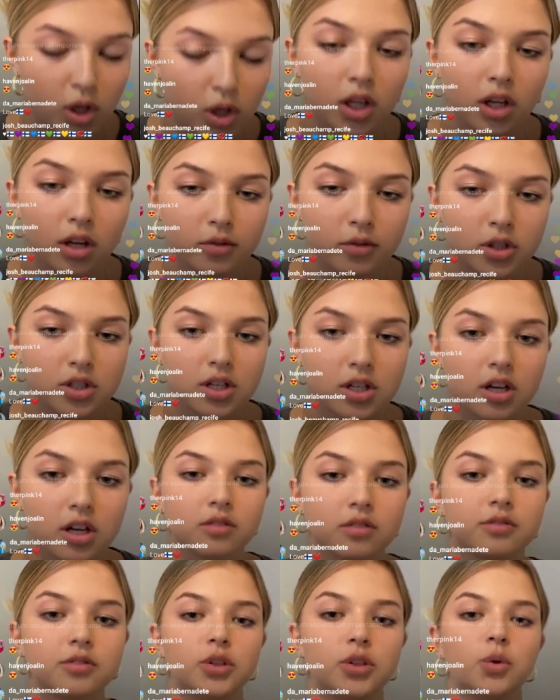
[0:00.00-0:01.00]
Love
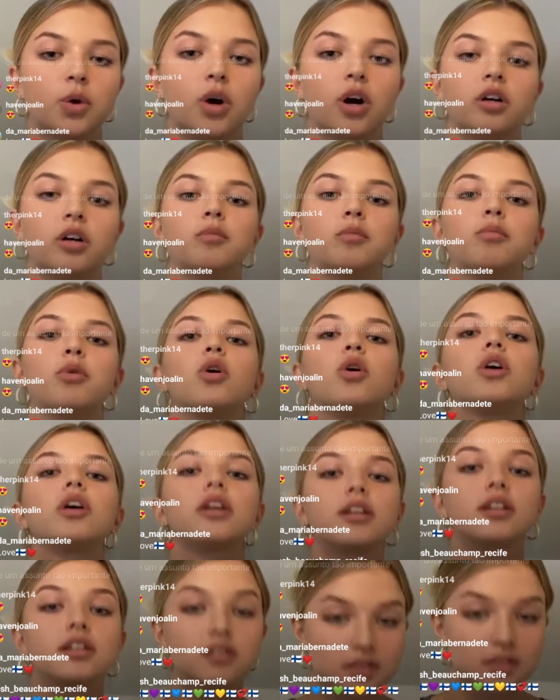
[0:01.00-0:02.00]
yourself. You are
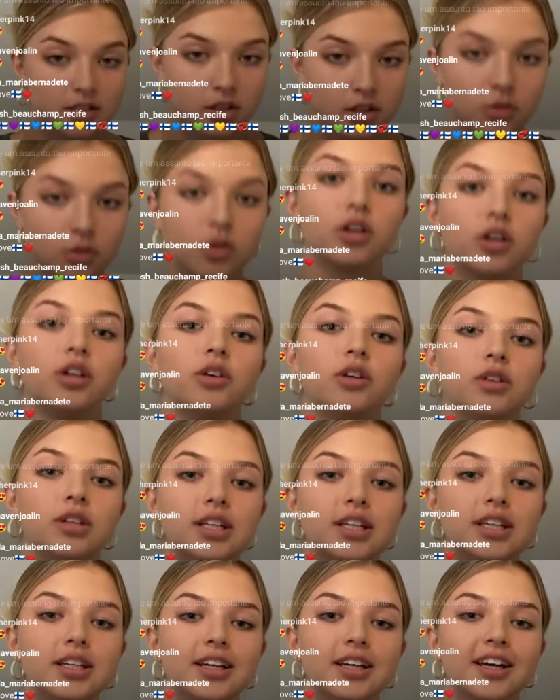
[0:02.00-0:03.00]
important. You are
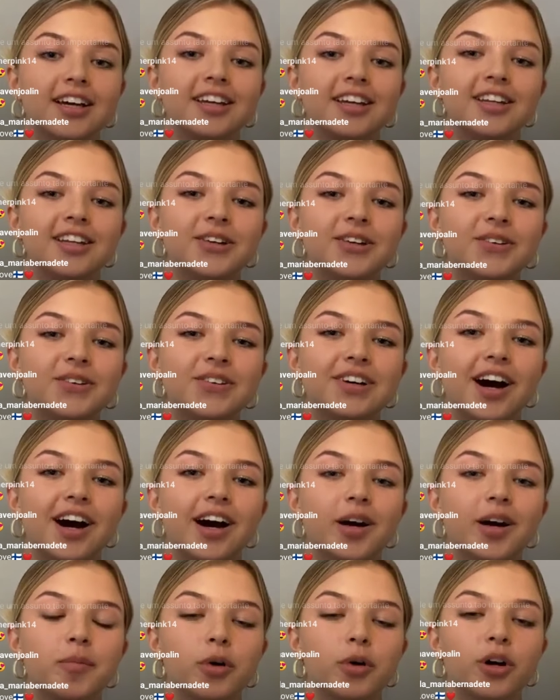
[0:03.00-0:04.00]
unique. And you
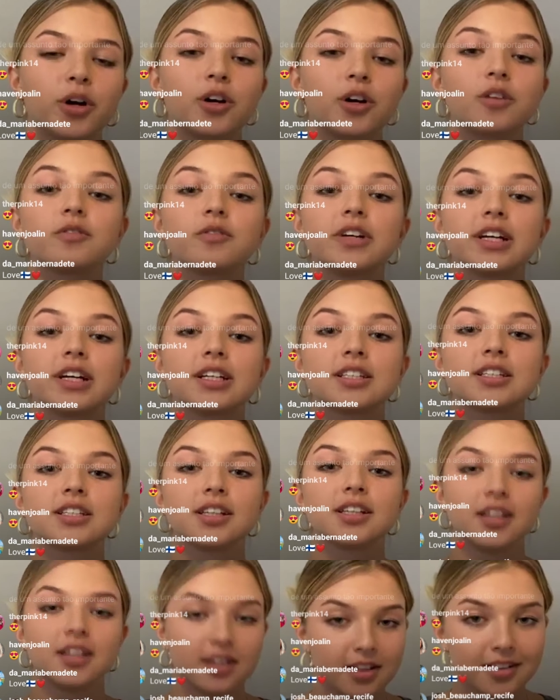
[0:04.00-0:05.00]
are perfect
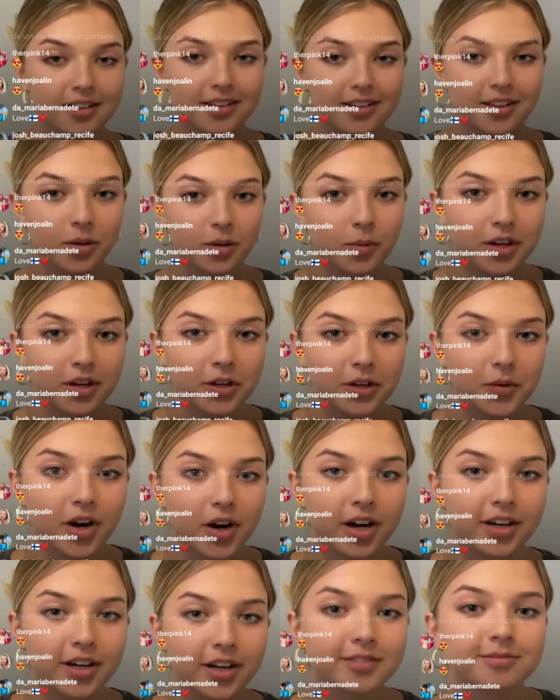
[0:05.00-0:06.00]
the way you
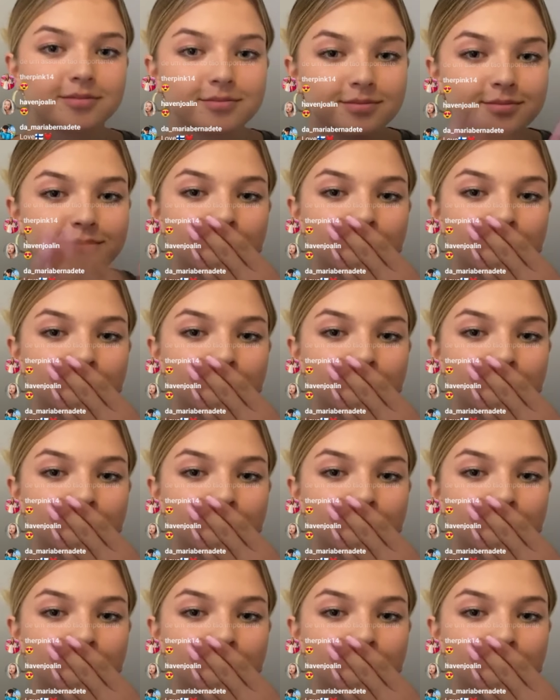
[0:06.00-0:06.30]
are.